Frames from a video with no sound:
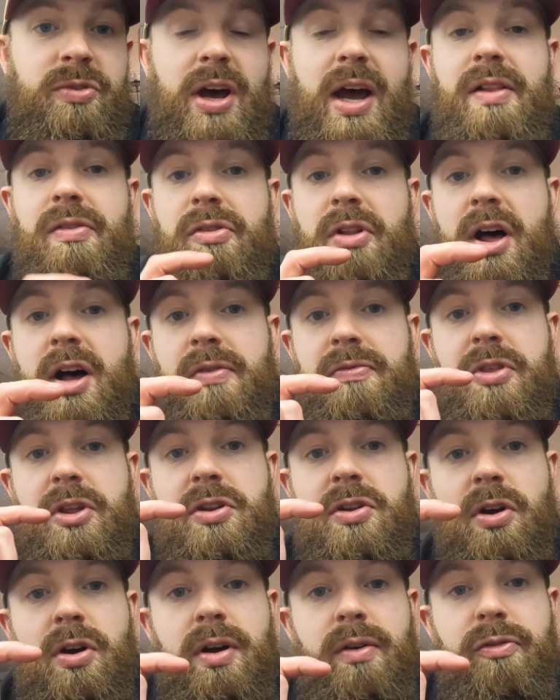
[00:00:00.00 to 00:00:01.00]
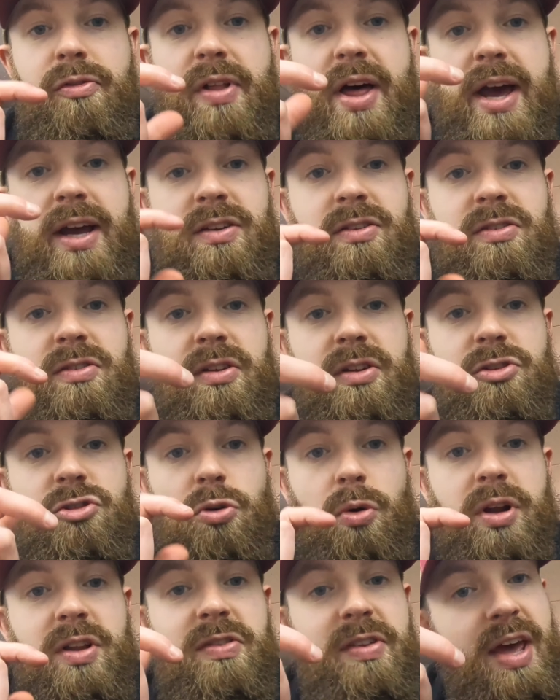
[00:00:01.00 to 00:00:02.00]
I love the Duraflex
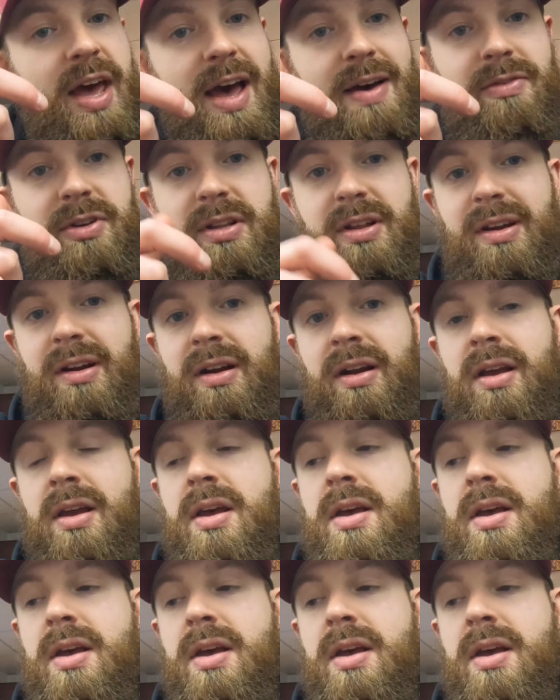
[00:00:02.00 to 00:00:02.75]
joints they have in there,